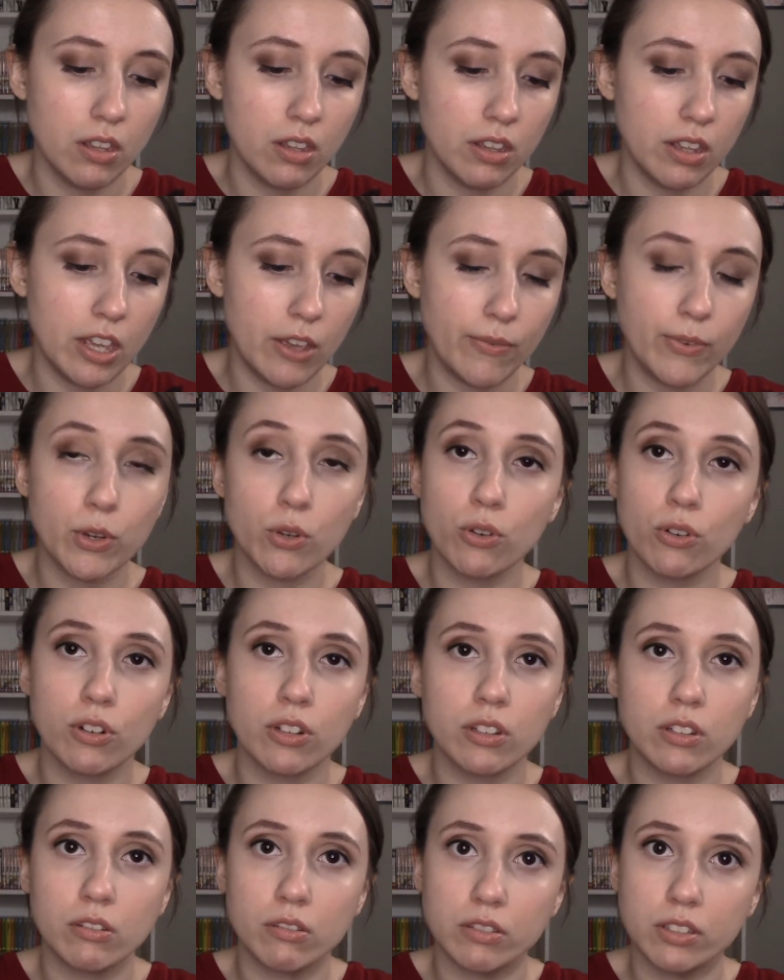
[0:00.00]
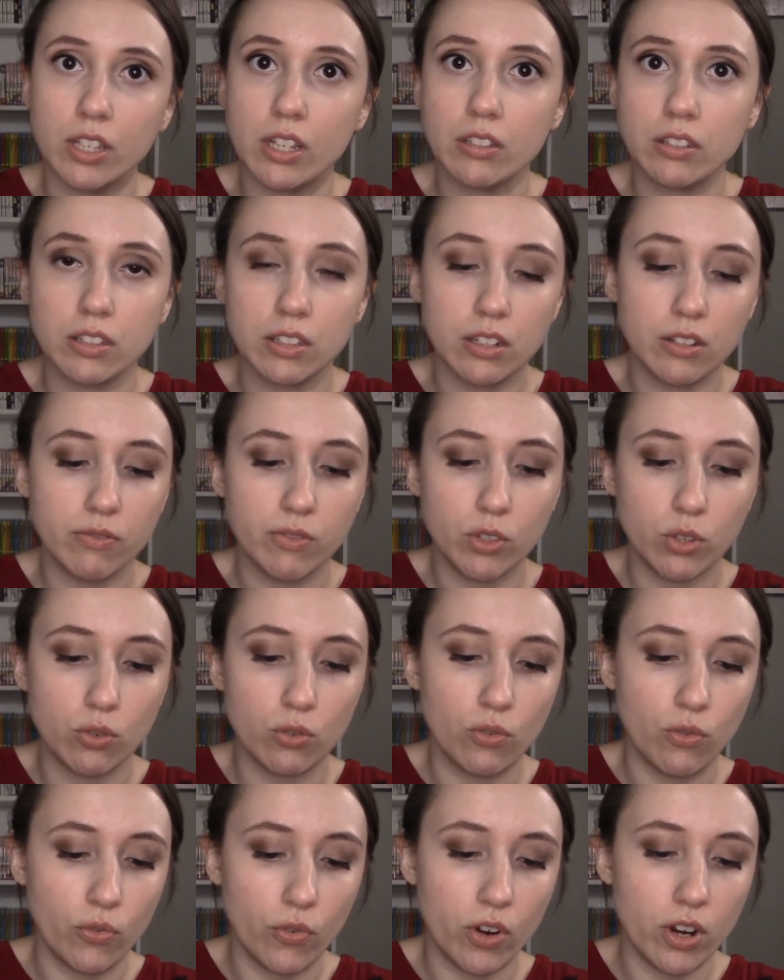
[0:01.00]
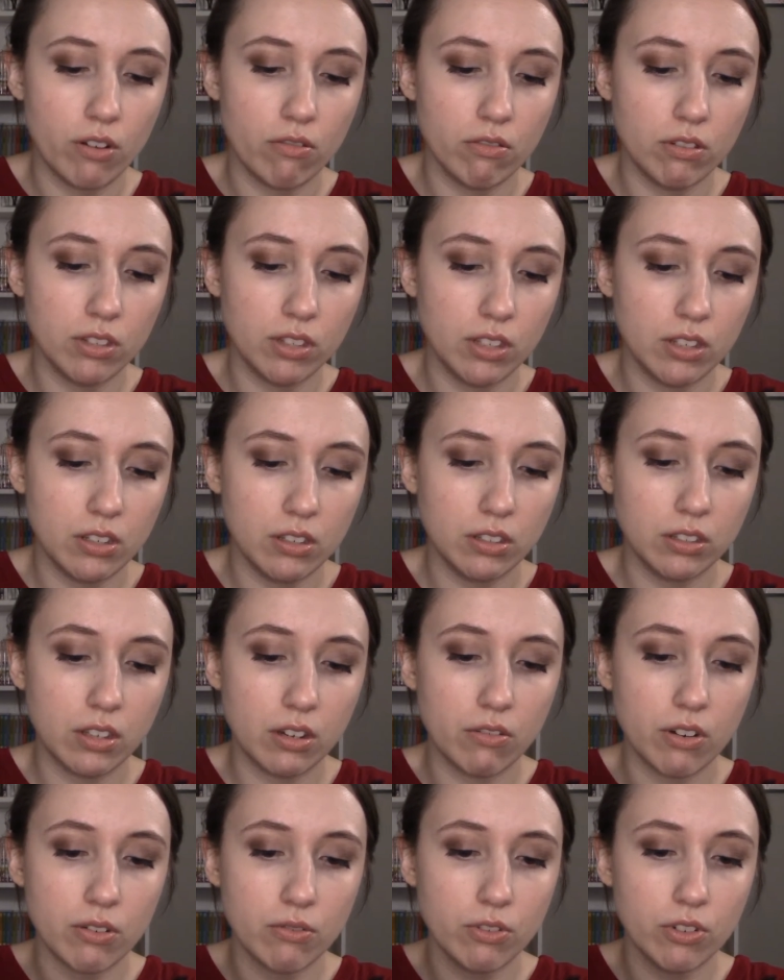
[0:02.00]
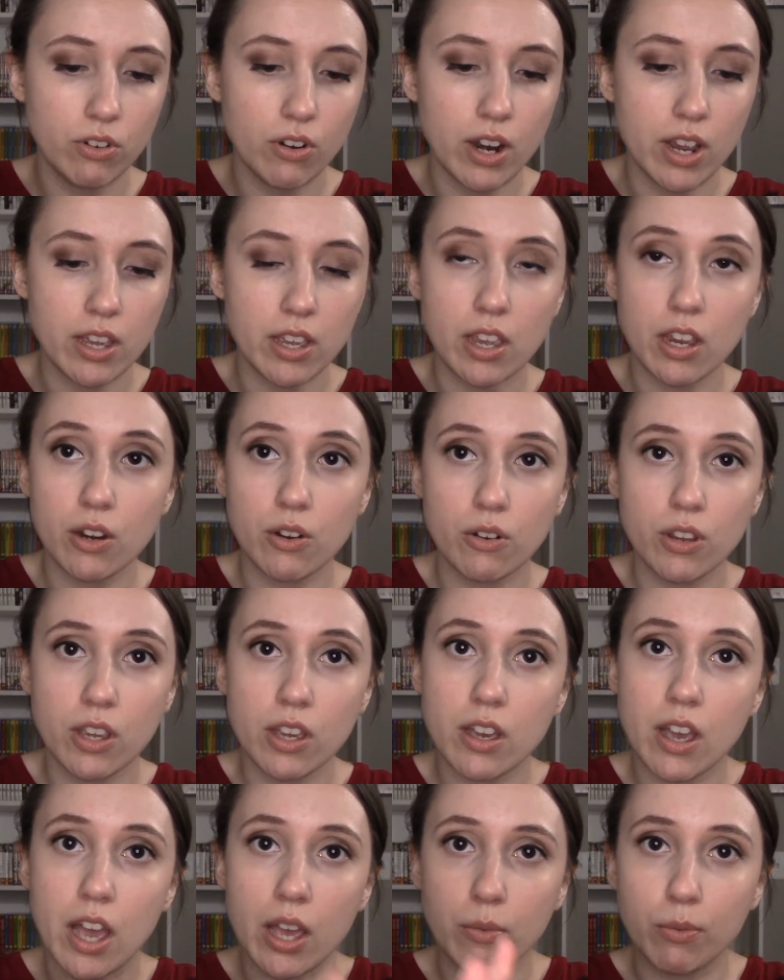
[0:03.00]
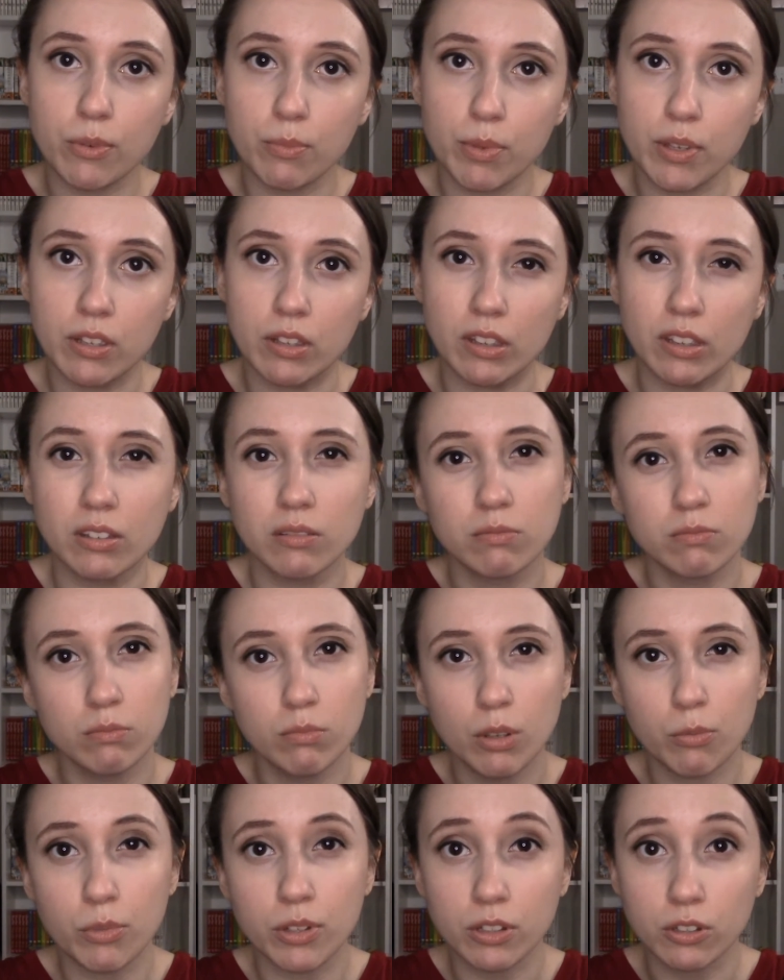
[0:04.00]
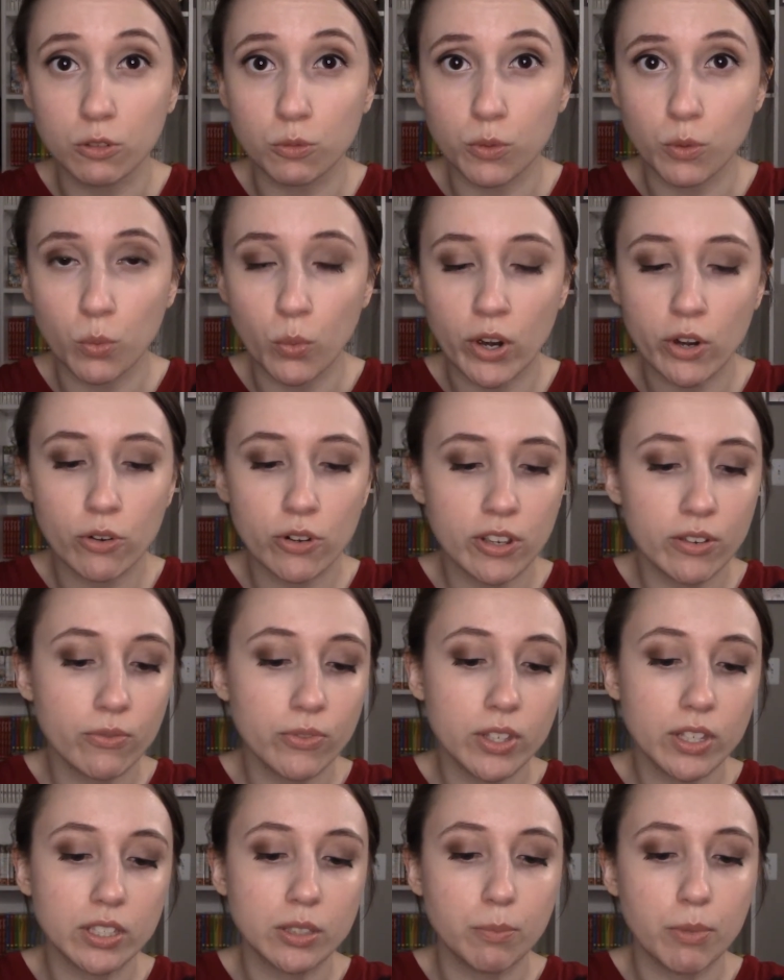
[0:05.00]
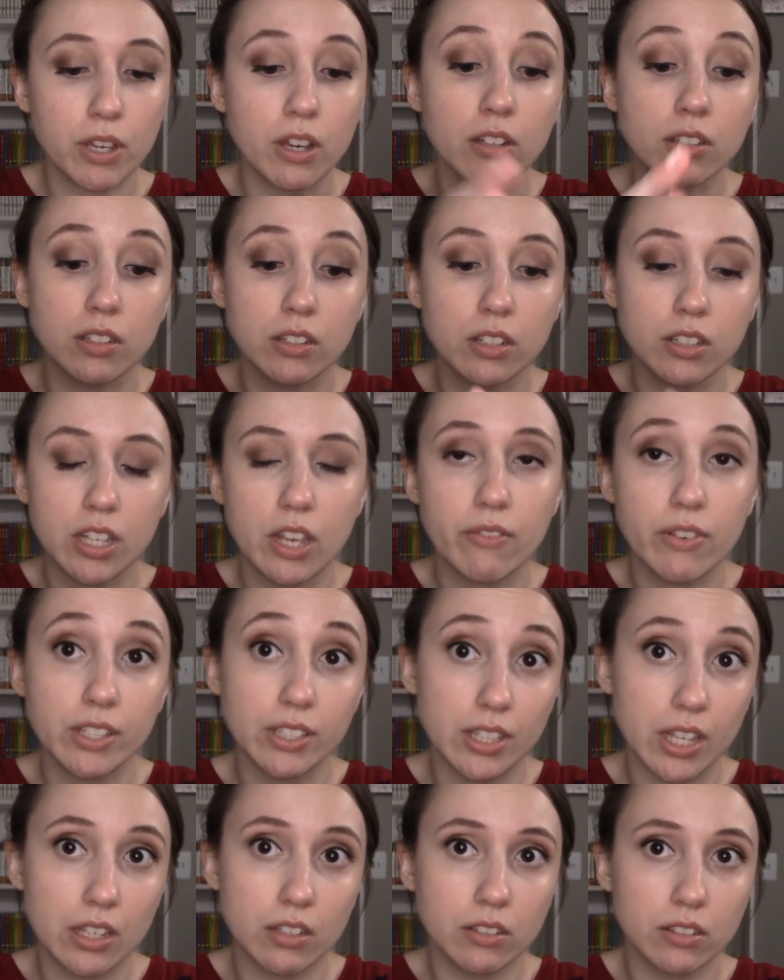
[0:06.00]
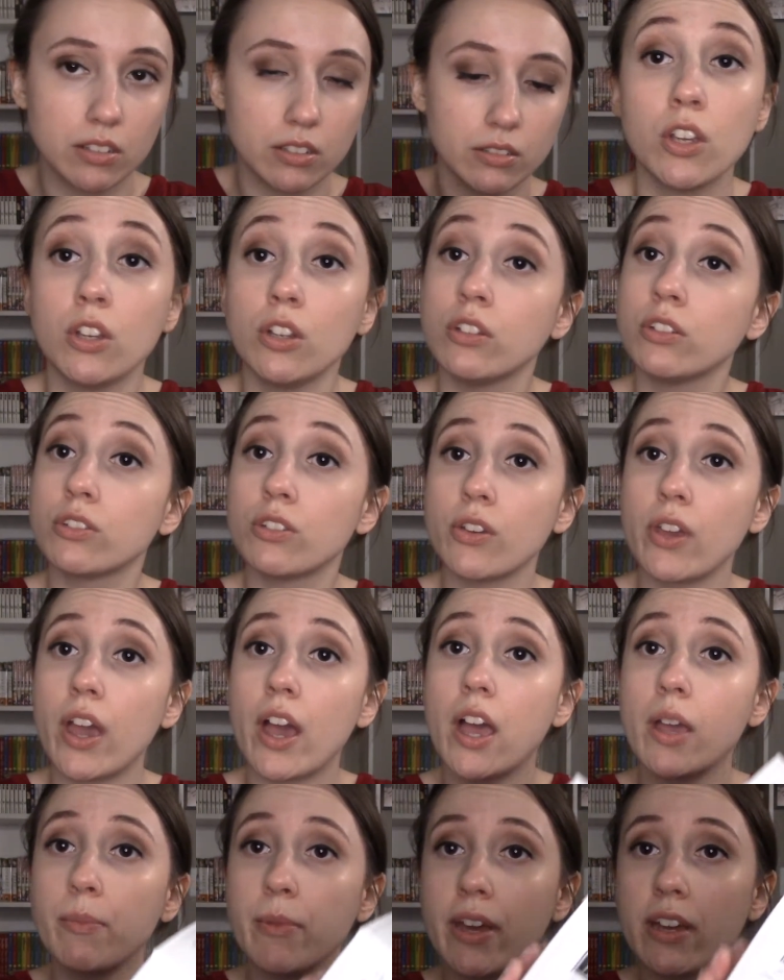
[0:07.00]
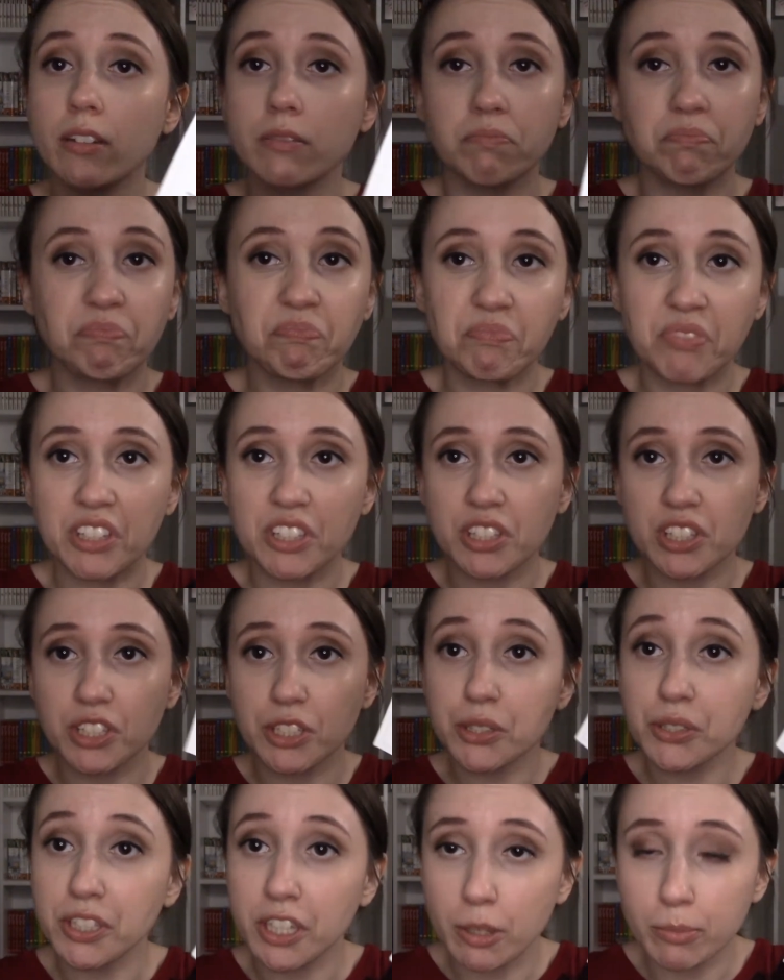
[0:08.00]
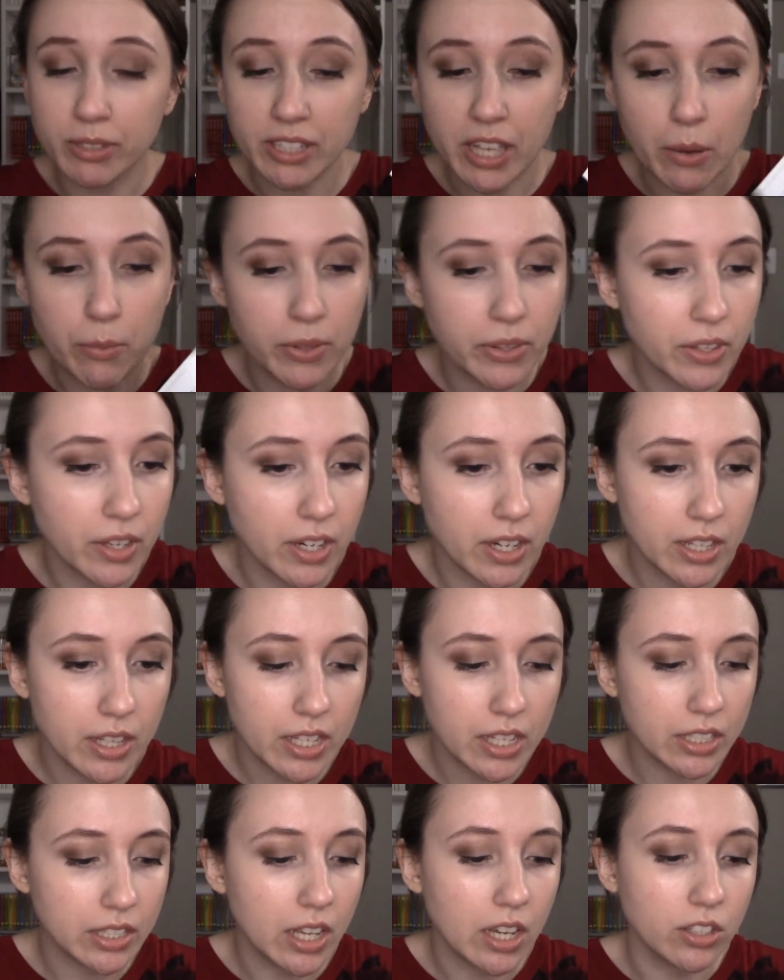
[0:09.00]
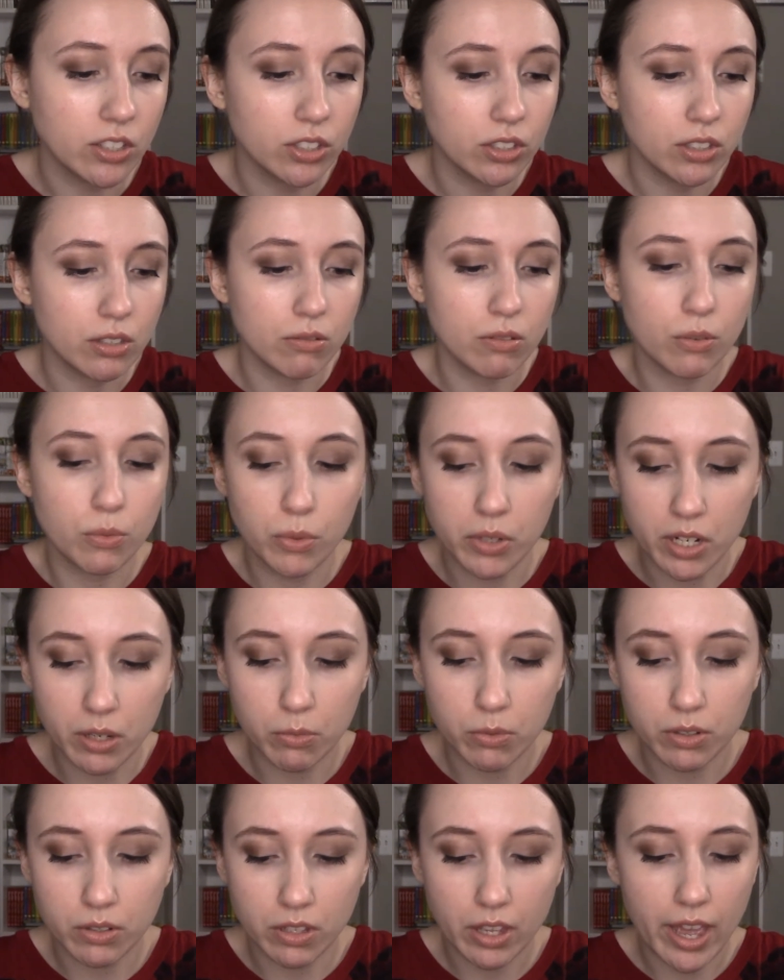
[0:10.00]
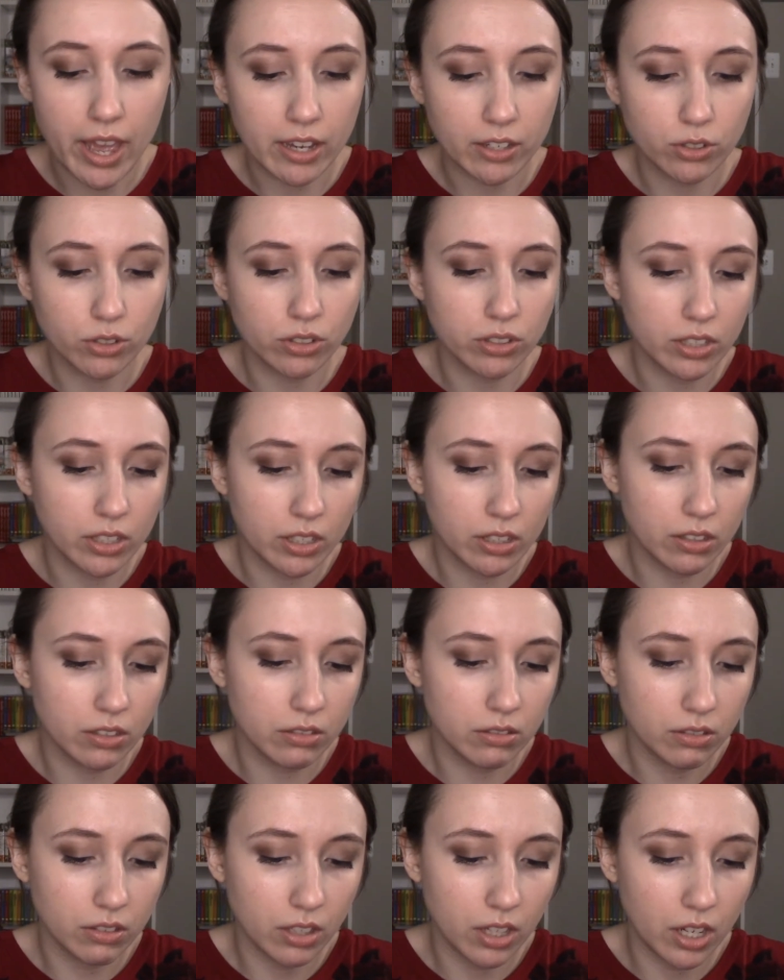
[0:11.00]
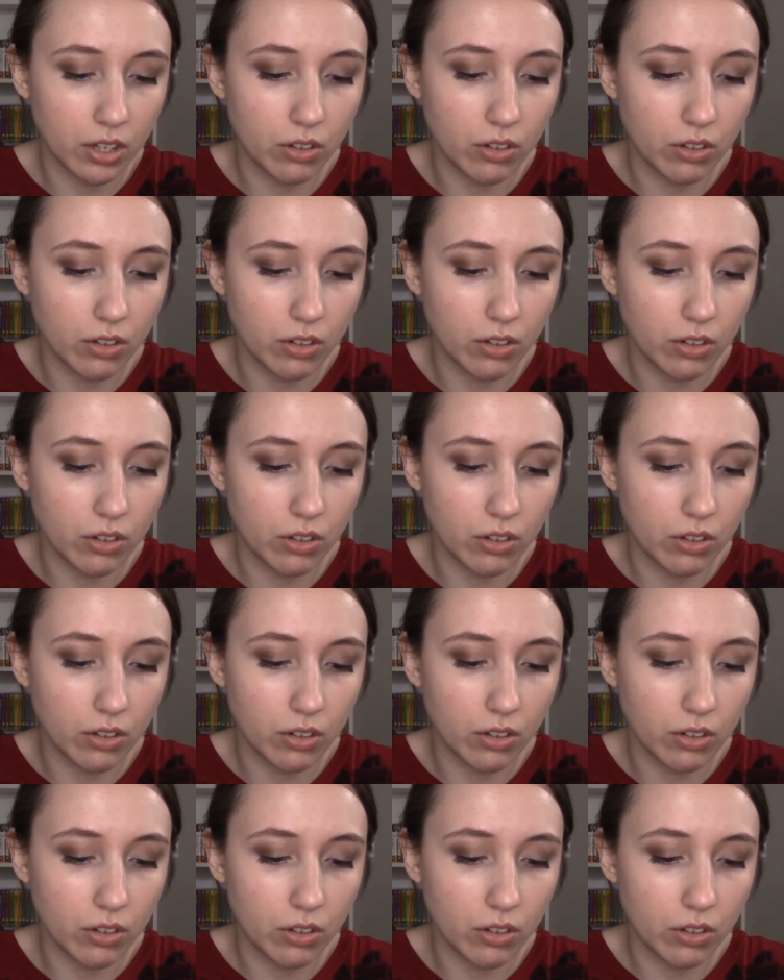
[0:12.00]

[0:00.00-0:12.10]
if you're a little sensitive to fragrances around your eye area, I would be maybe a little bit wary of this because it does have a scent. So yeah, I'm not necessarily upset with getting this. I just don't know when I will actually get